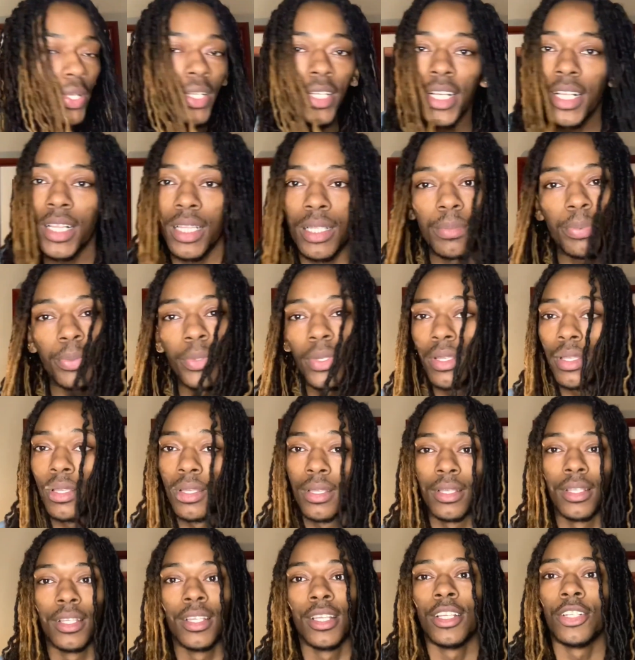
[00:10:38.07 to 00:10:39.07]
the clip in,
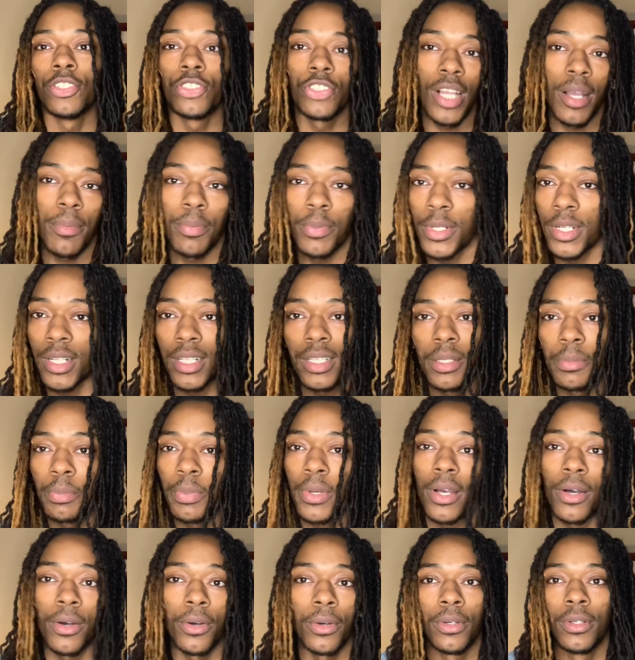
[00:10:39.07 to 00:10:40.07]
dropping the clip
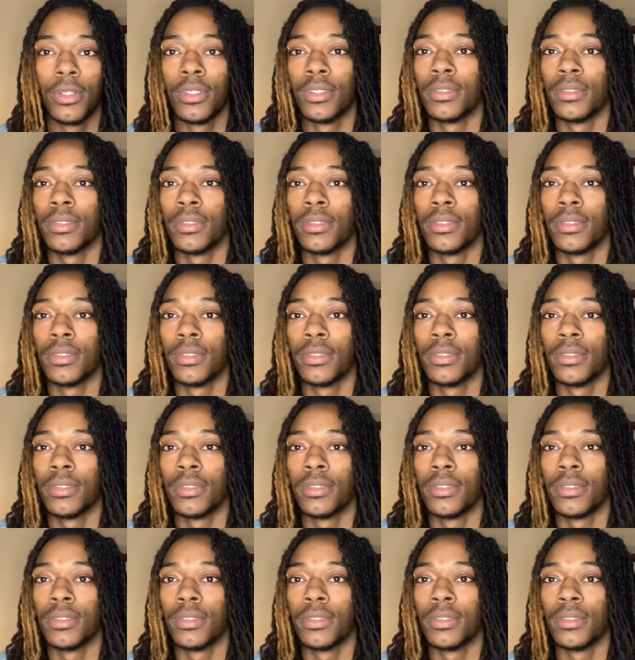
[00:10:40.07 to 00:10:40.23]
out,